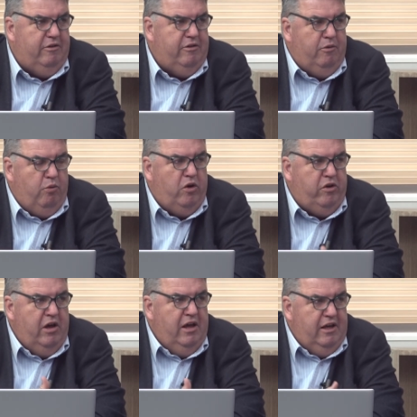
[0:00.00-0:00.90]
So what
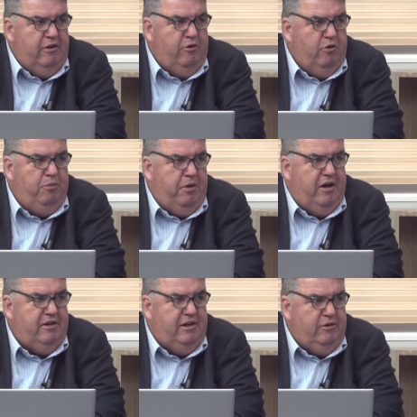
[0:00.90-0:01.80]
is your
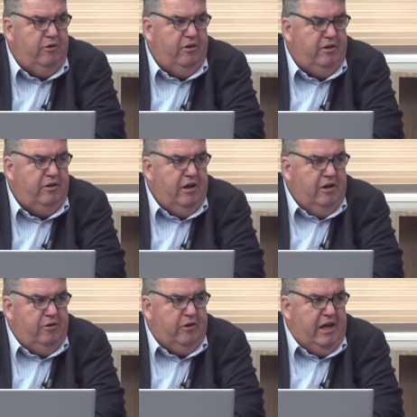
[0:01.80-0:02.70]
party doing
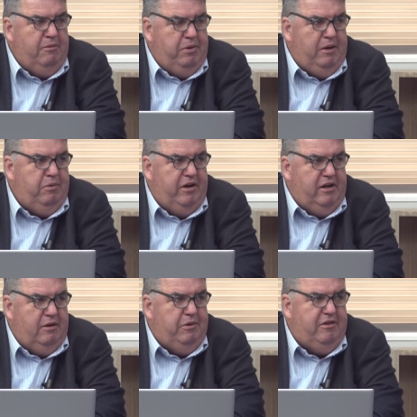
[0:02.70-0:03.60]
to get people
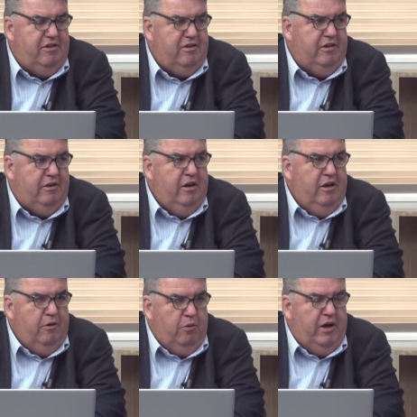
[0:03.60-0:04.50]
in a position
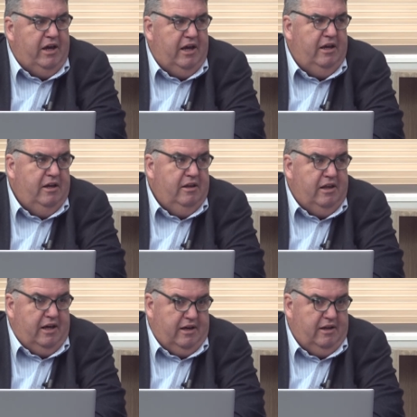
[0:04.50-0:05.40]
where
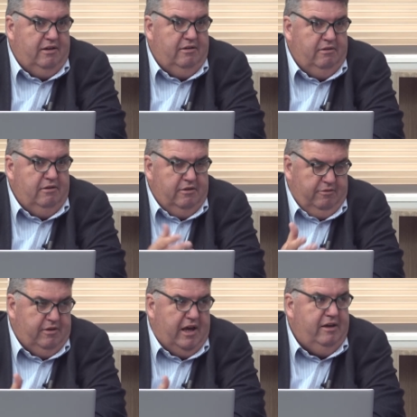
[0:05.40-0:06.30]
they can
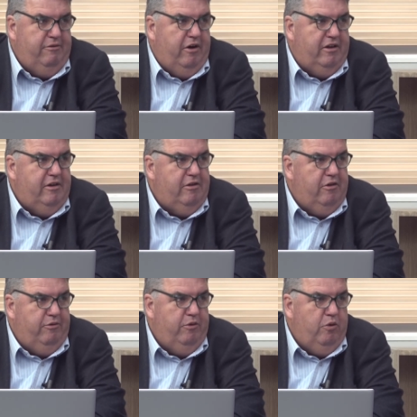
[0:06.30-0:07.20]
take advantage
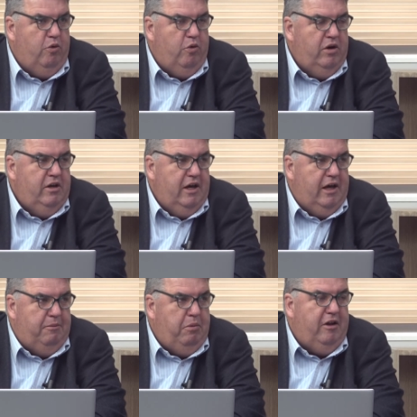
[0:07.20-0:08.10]
of your
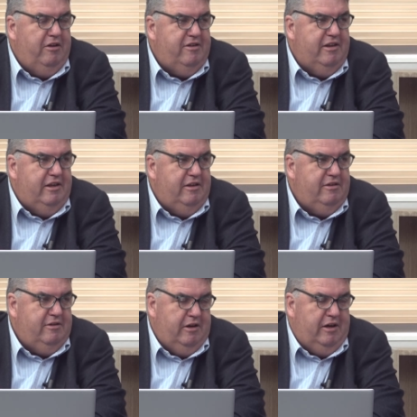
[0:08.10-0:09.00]

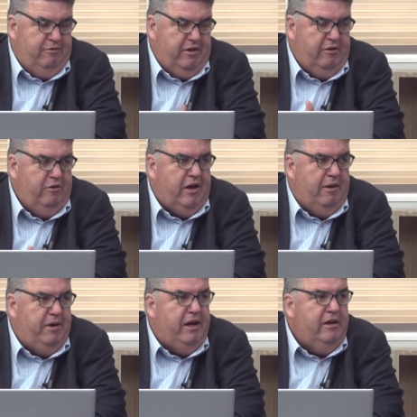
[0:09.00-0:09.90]
policies, if they do
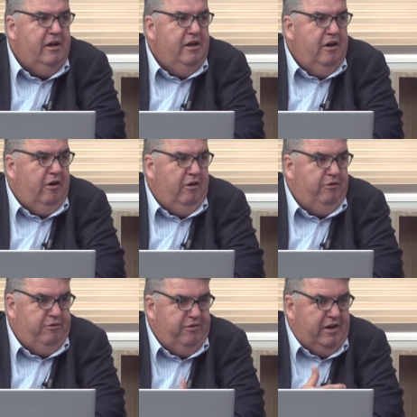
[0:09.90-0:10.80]
come in,
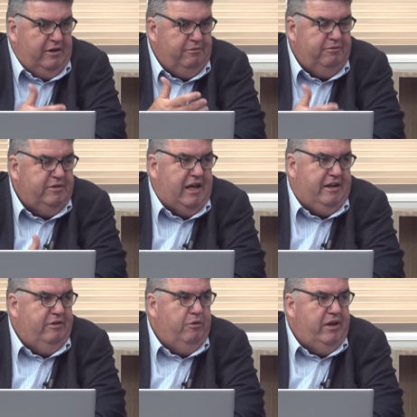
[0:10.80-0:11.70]
of
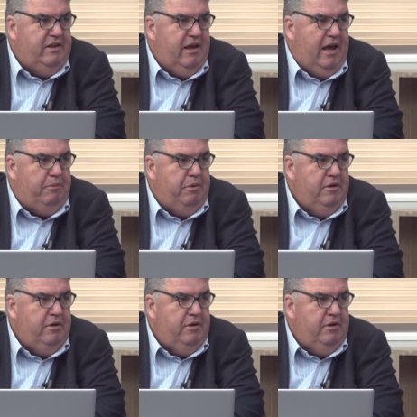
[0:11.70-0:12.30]
cutting the red tape?